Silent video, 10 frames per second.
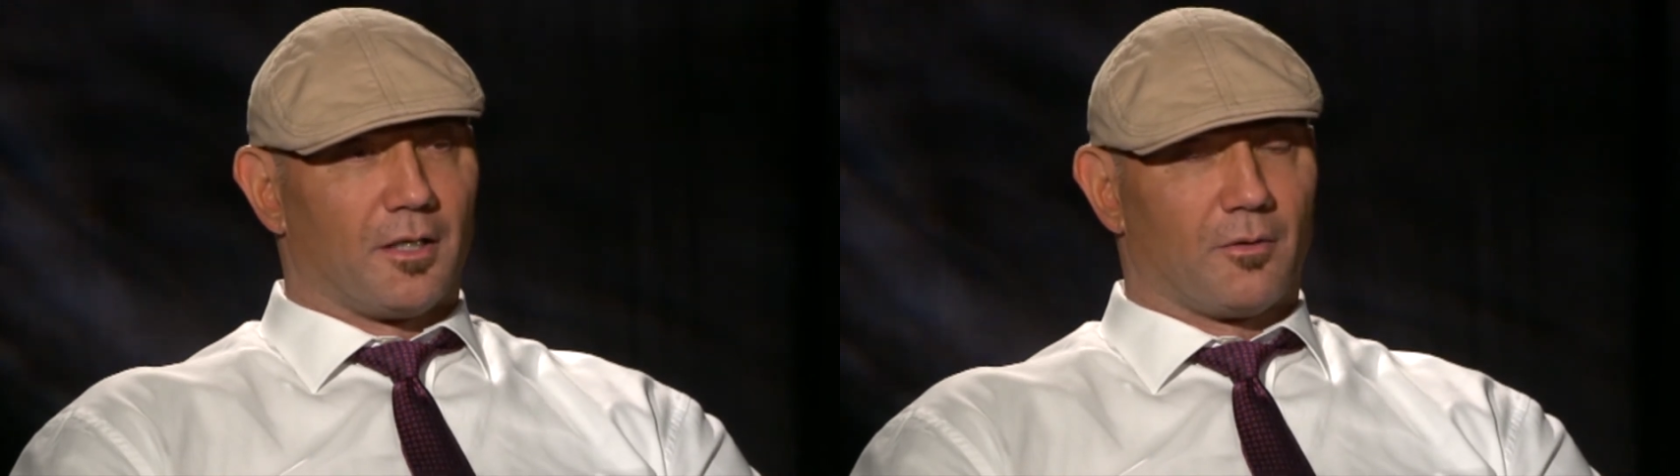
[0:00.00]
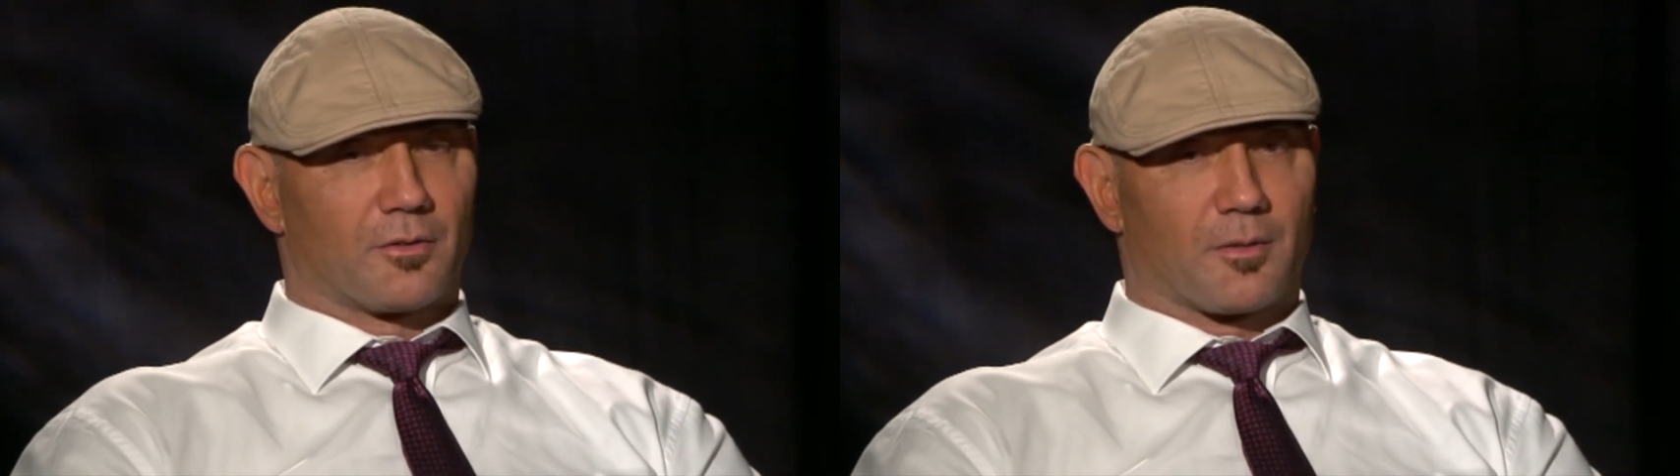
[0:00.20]

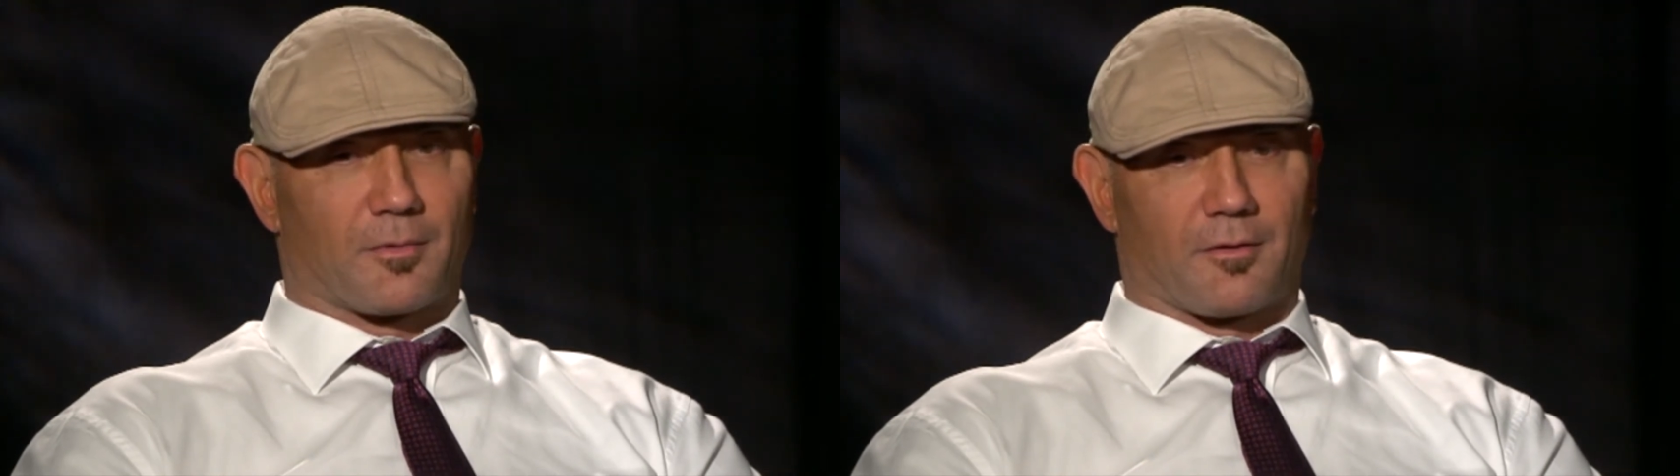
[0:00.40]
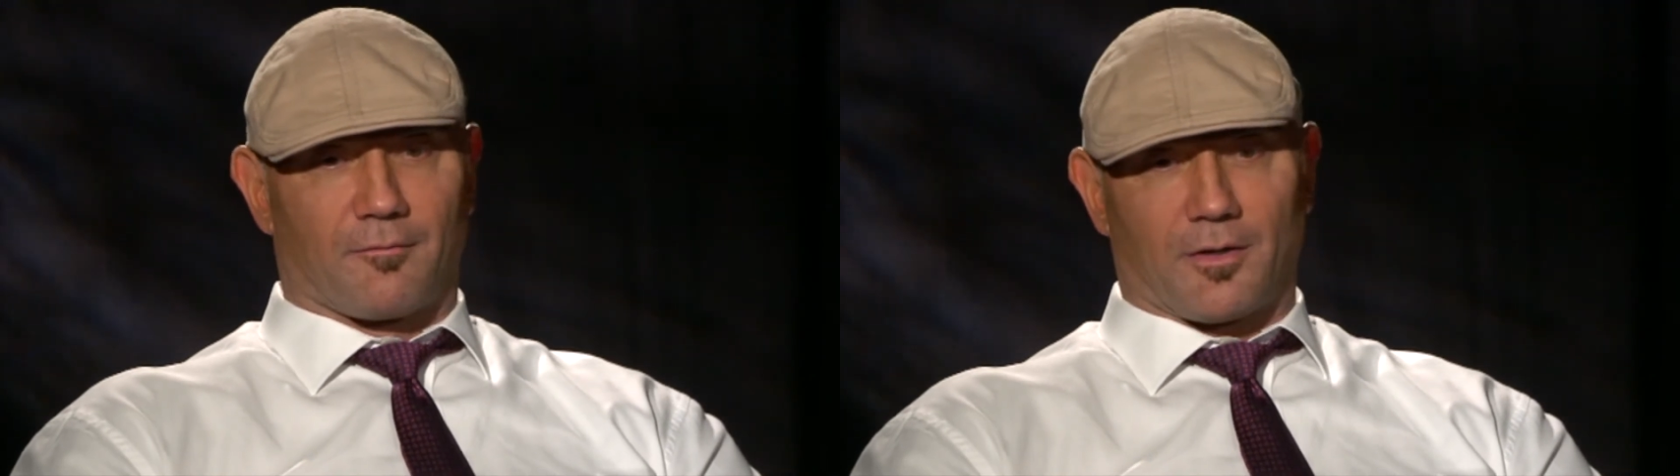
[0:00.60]
It was
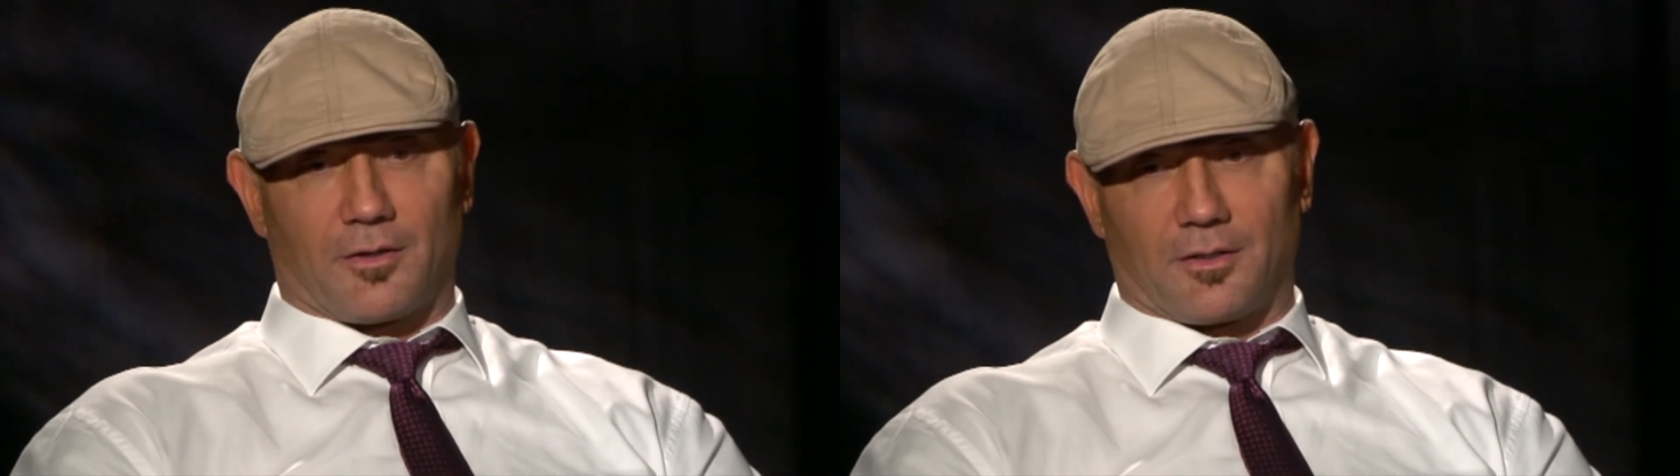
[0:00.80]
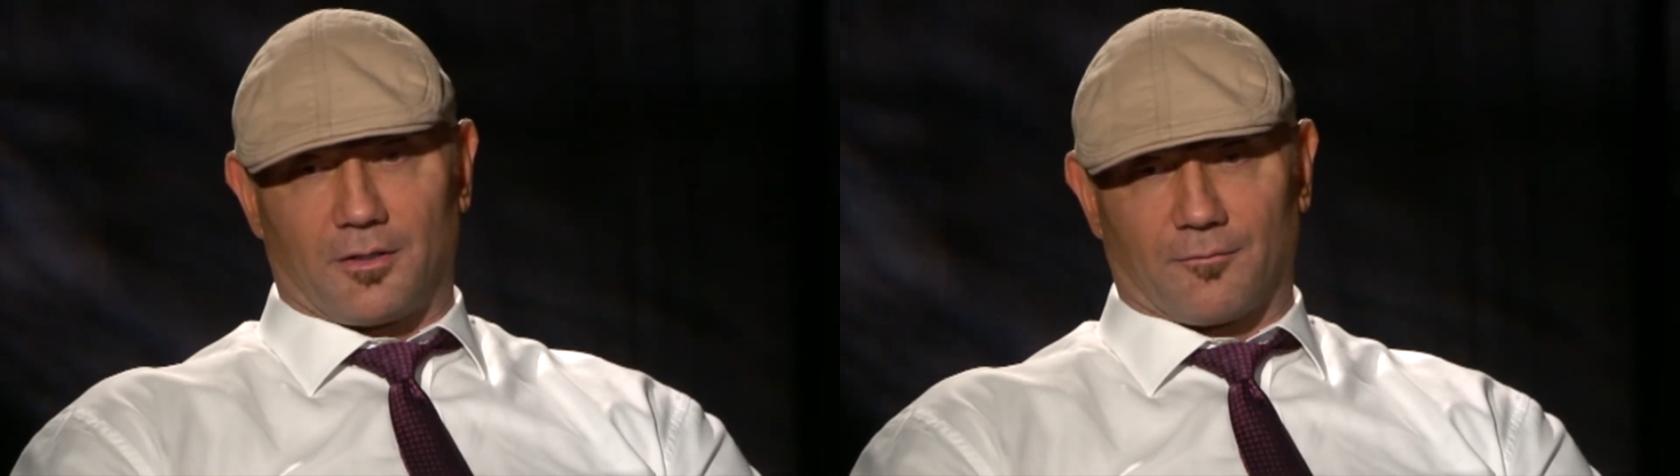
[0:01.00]
something
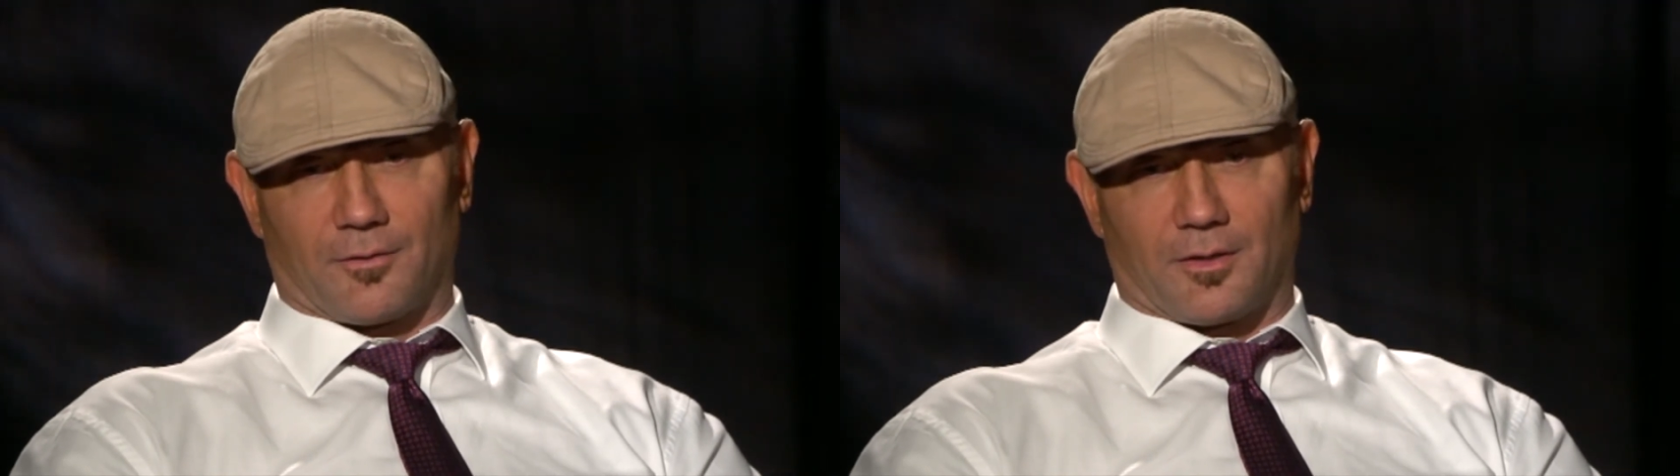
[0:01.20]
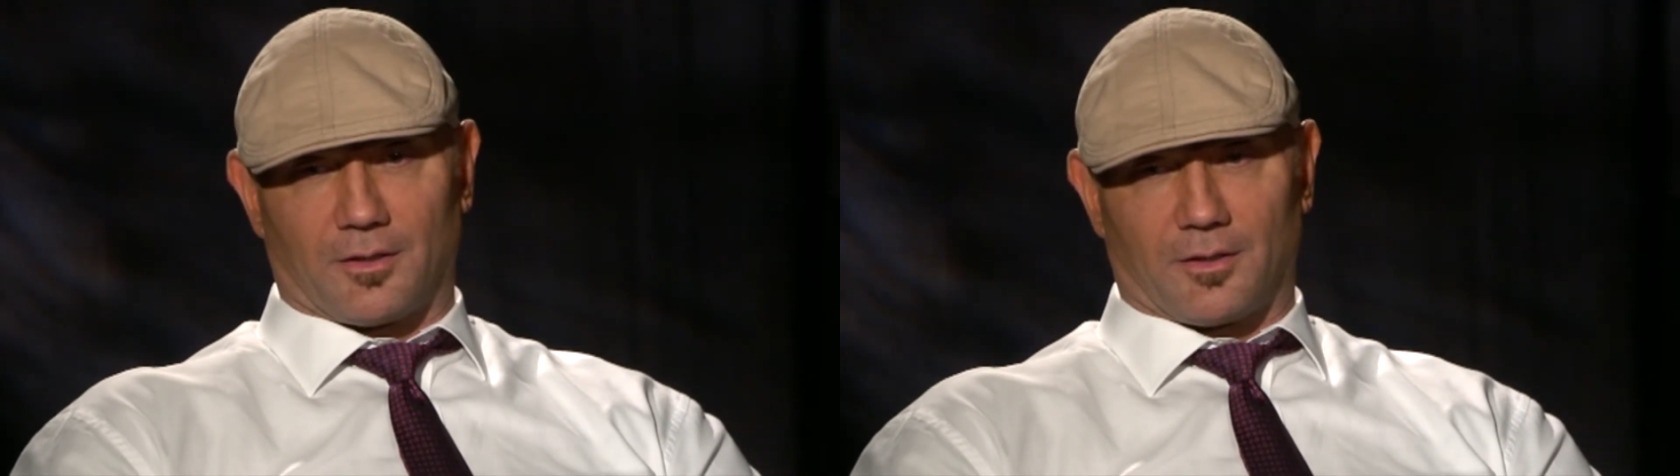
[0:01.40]
very
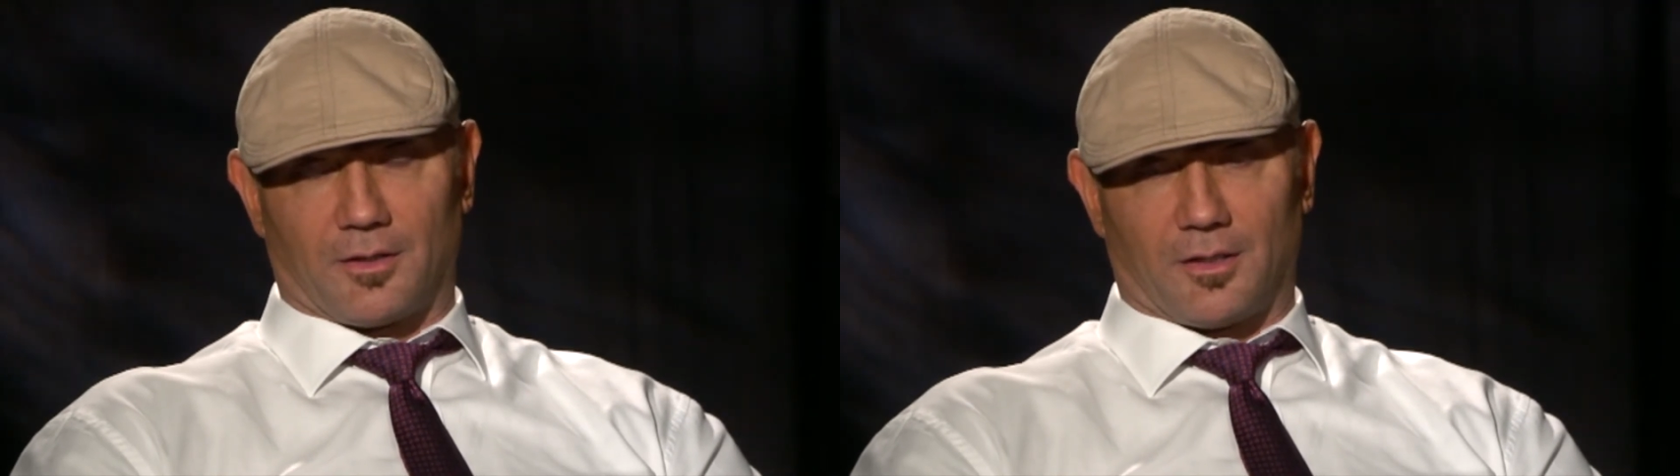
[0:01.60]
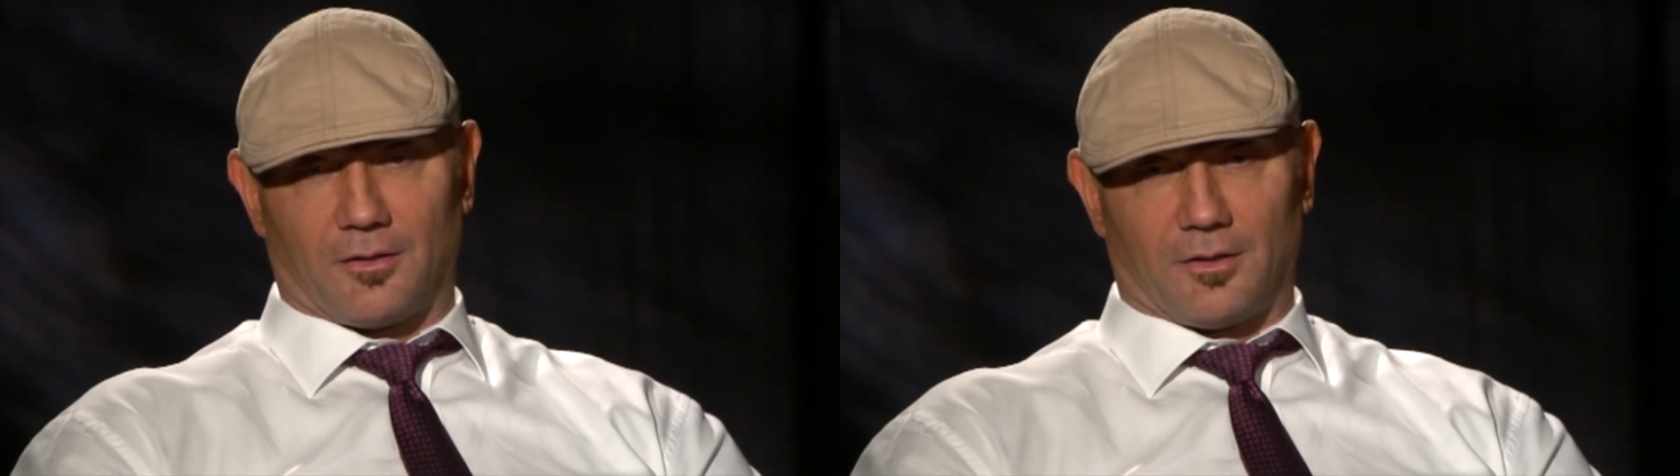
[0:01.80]
different, and
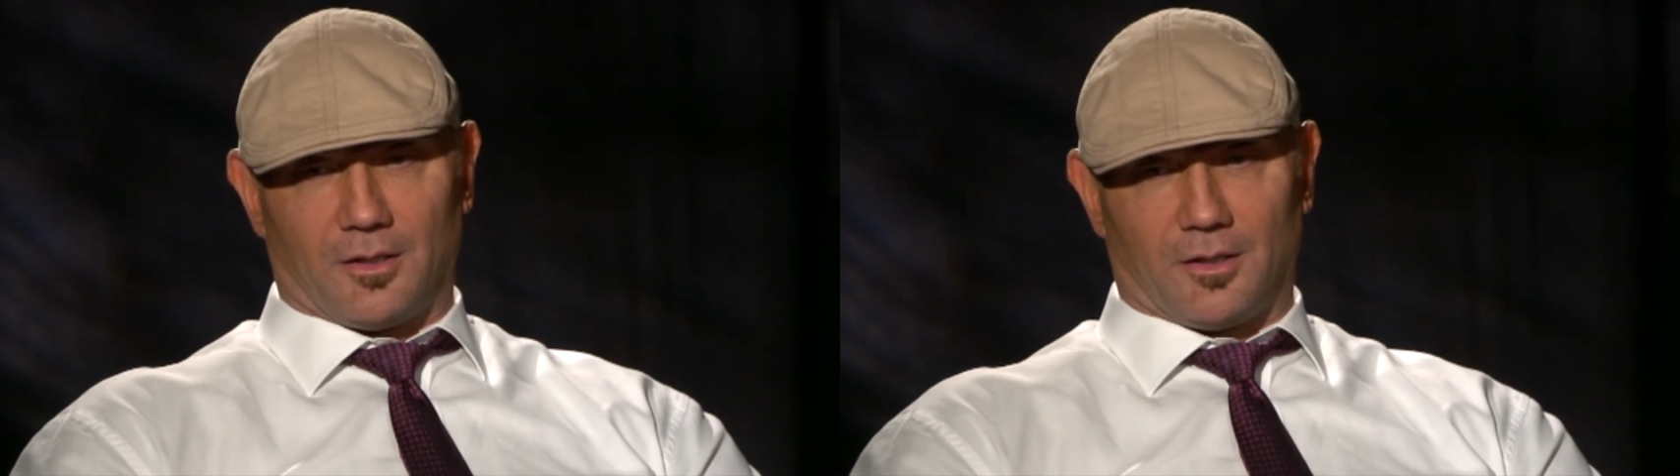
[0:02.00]
uh,